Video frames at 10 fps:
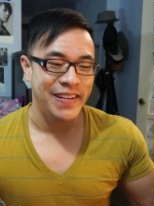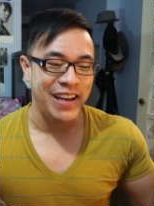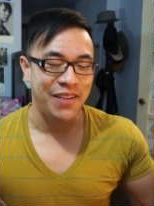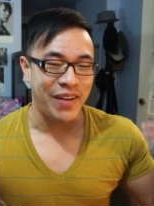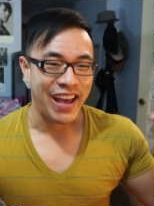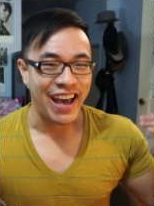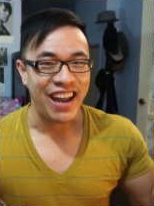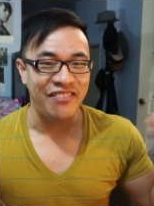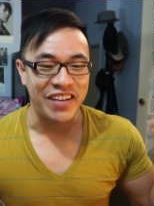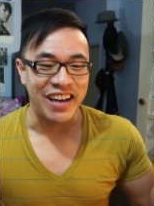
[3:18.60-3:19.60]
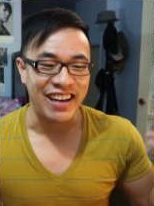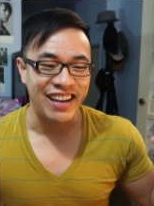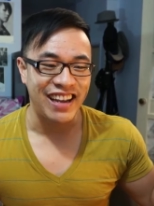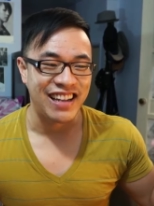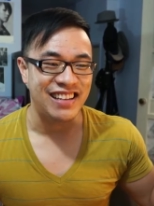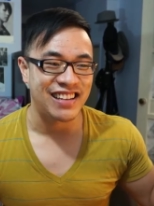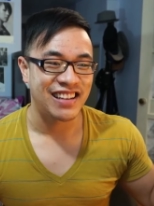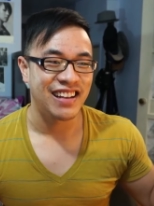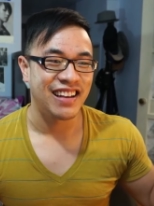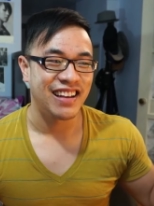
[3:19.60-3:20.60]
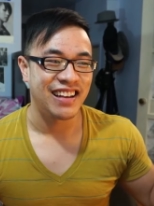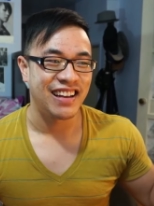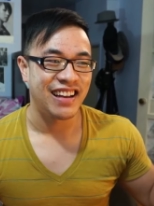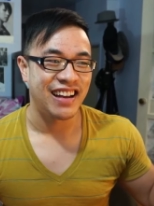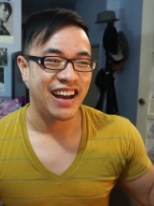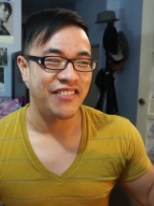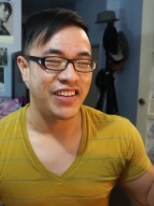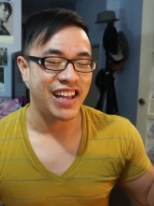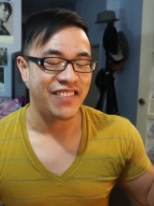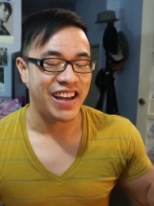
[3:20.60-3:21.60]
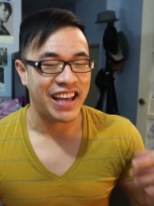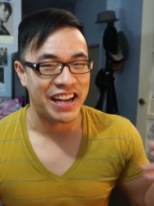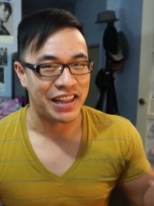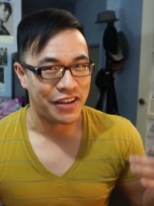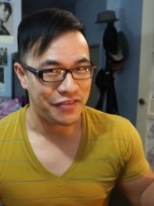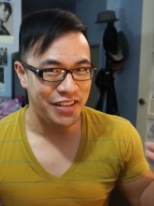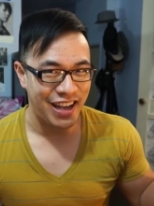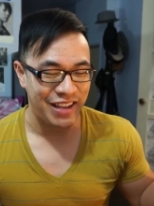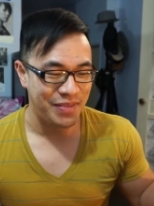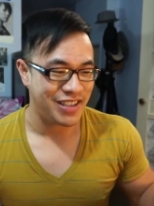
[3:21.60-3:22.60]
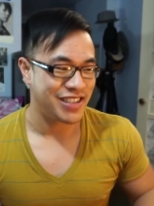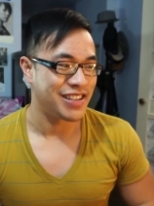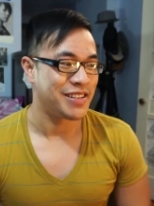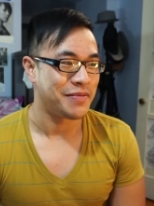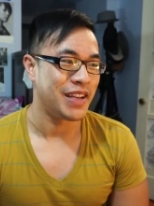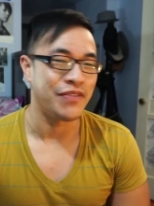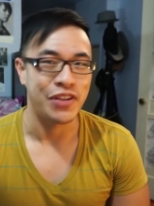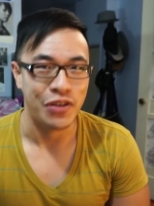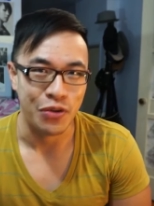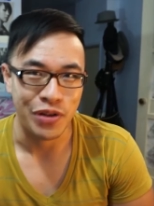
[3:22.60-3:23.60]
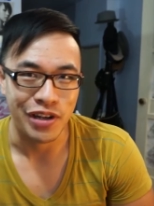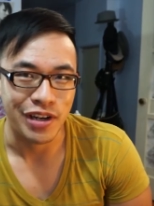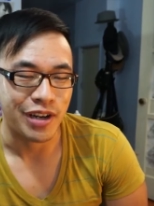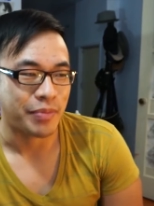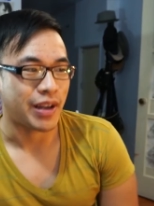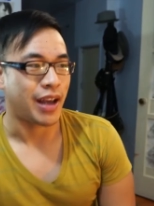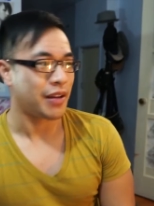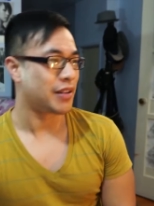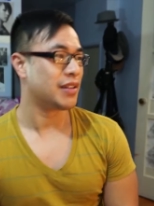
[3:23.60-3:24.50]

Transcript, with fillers: in my head, but it's, I feel like I'm not getting a lift as much, even though I don't really need it, but yeah.